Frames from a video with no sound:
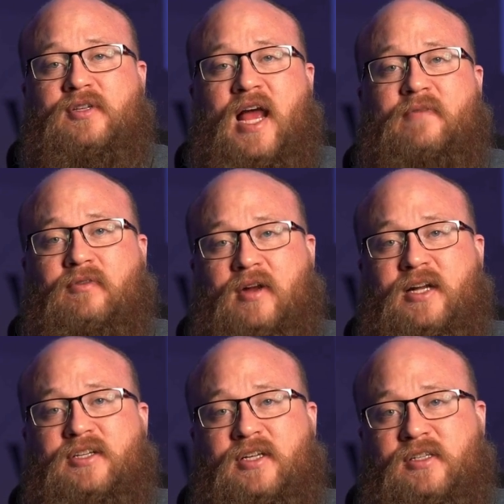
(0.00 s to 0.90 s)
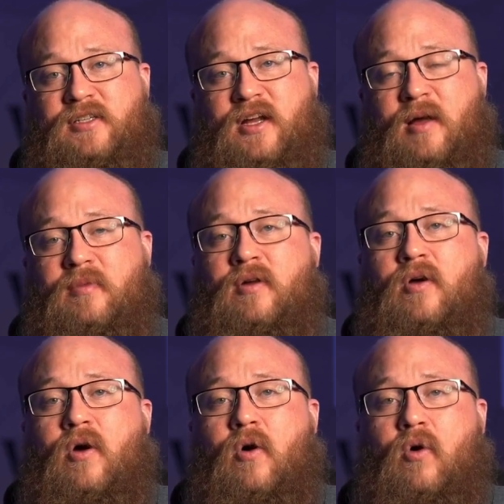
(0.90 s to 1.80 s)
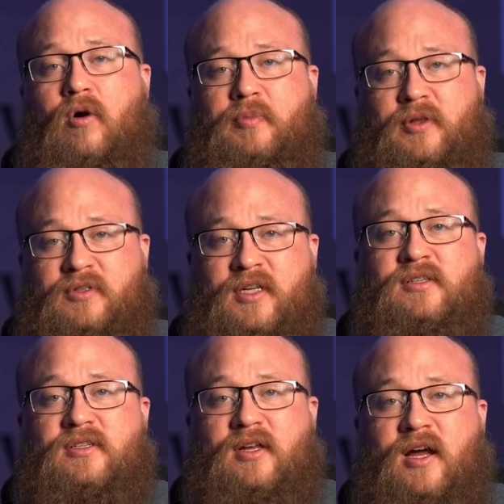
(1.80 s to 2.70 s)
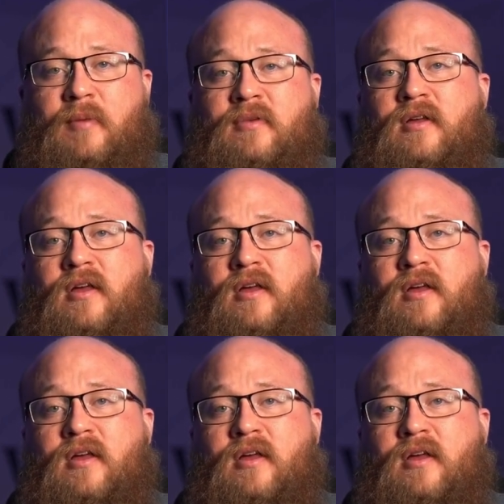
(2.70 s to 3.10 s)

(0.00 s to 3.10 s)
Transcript: have a ratcheting stop or a built-in stop,